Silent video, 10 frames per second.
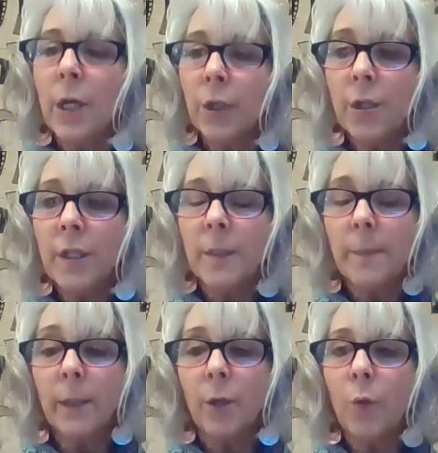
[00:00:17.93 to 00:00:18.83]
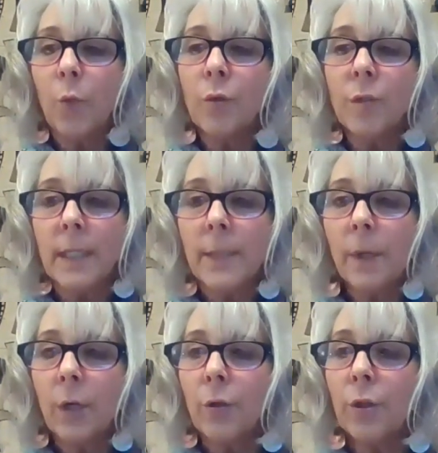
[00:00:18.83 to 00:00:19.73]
to the spill were similar